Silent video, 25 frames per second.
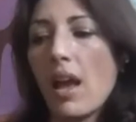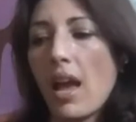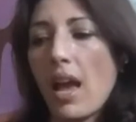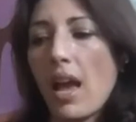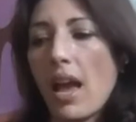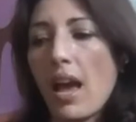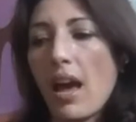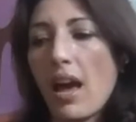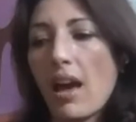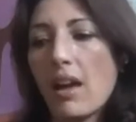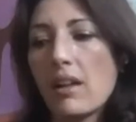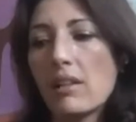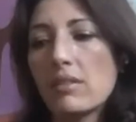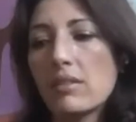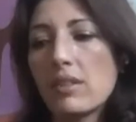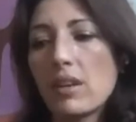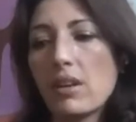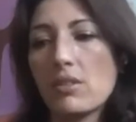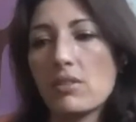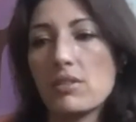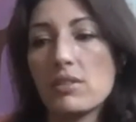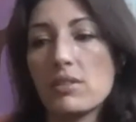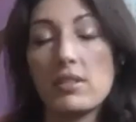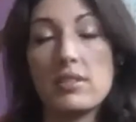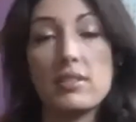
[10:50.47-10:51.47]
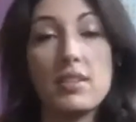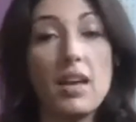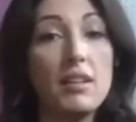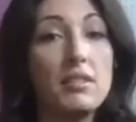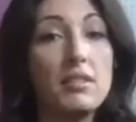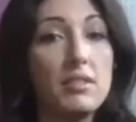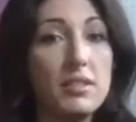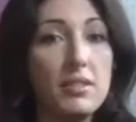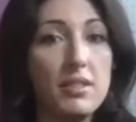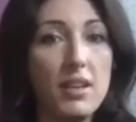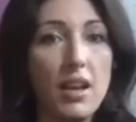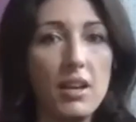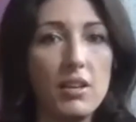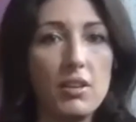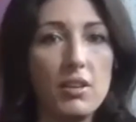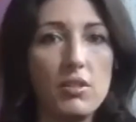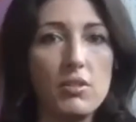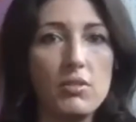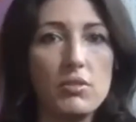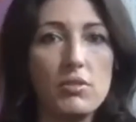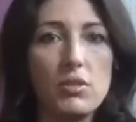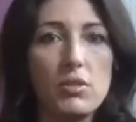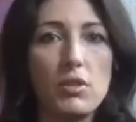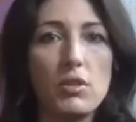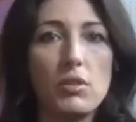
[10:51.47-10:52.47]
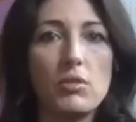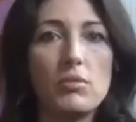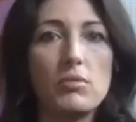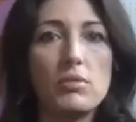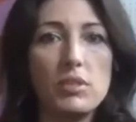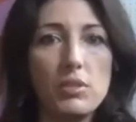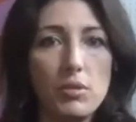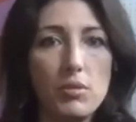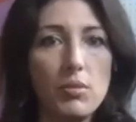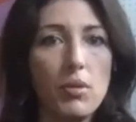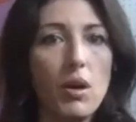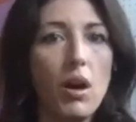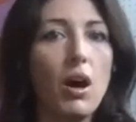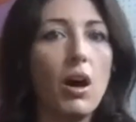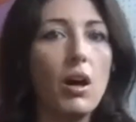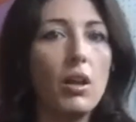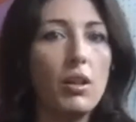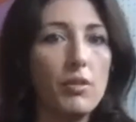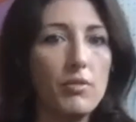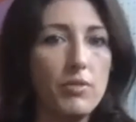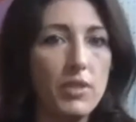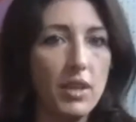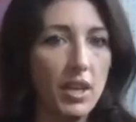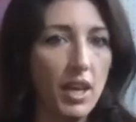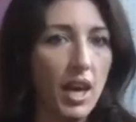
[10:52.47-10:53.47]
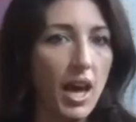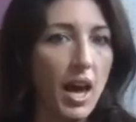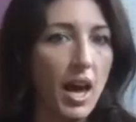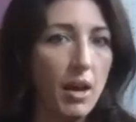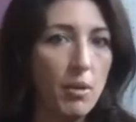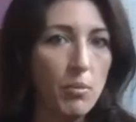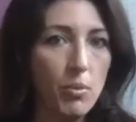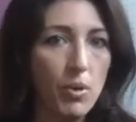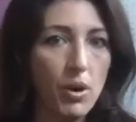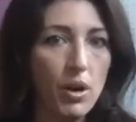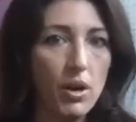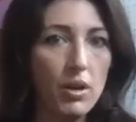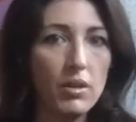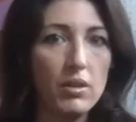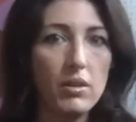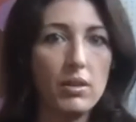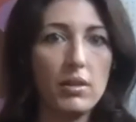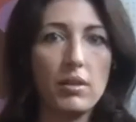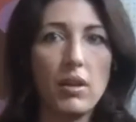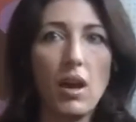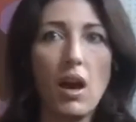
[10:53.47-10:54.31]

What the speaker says: And there's the set designers who do all of the CAD work.